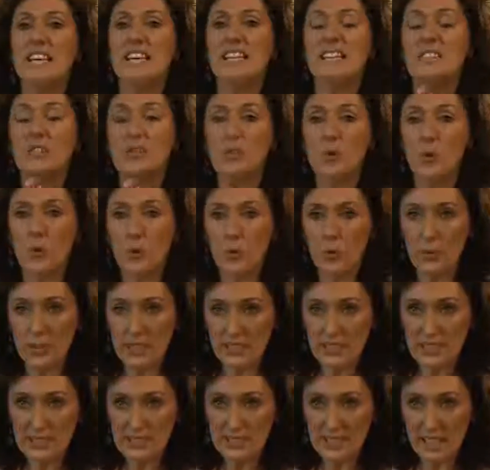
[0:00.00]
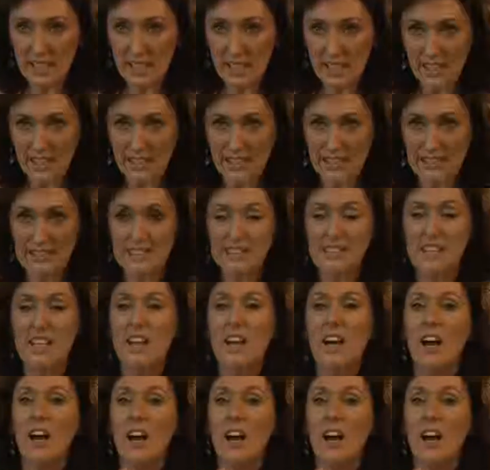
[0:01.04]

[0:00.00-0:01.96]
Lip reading: ignoring the signs